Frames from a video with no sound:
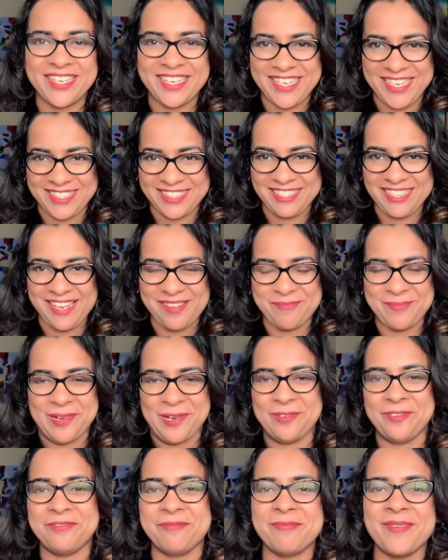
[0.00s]
example
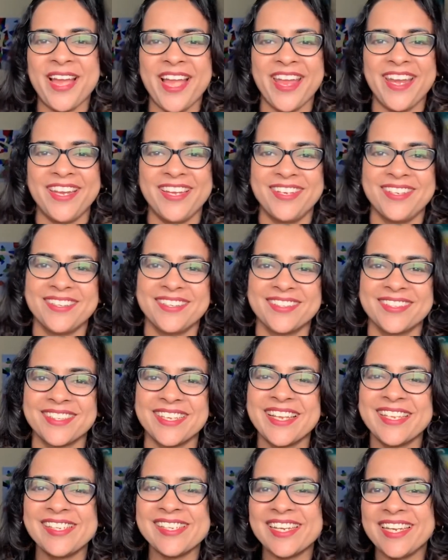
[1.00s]
of mine,
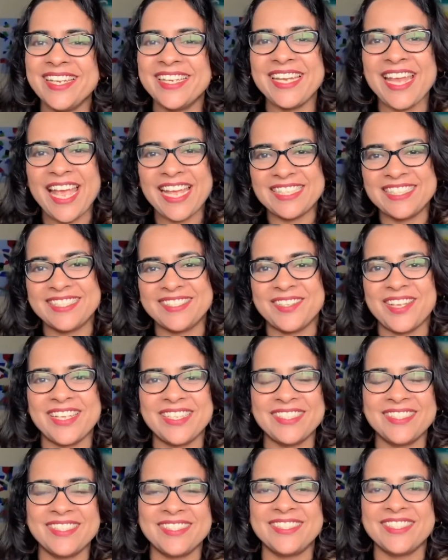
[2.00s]
like
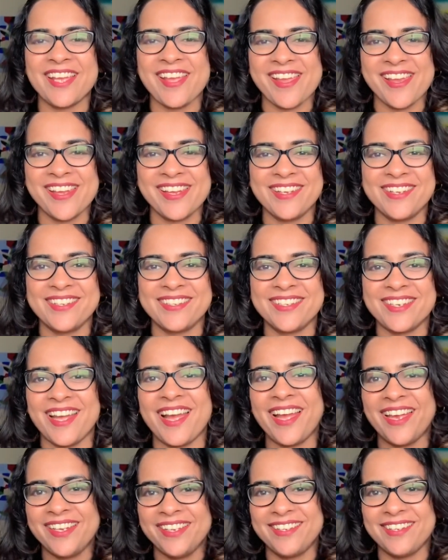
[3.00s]
as a child,
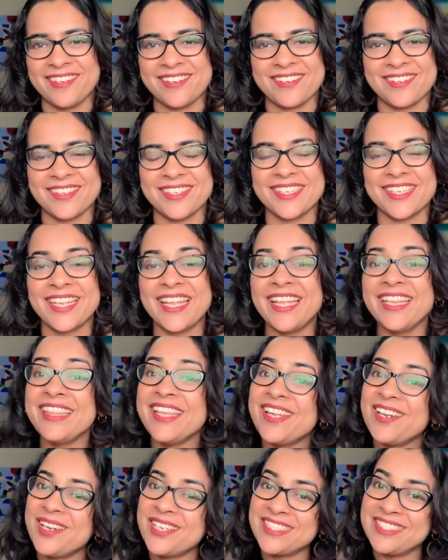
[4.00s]
I learned there
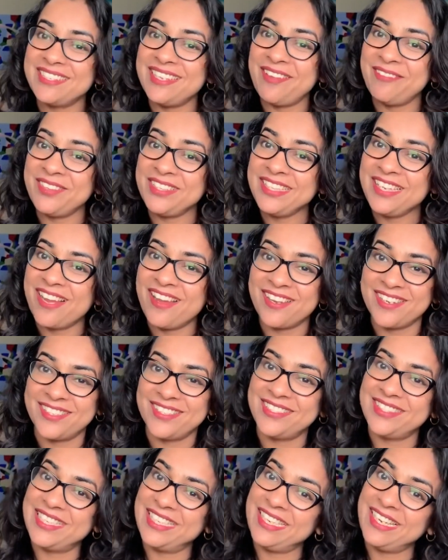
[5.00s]
are 7
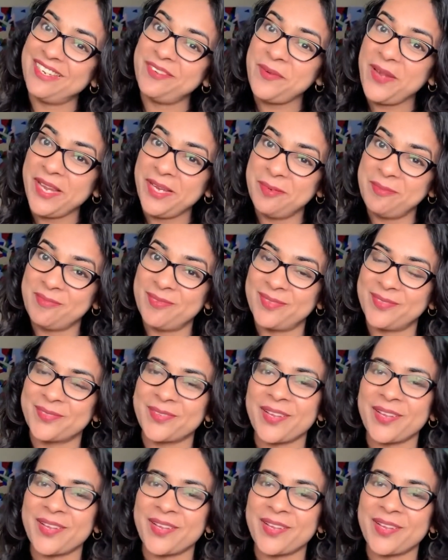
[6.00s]
colors in a rainbow,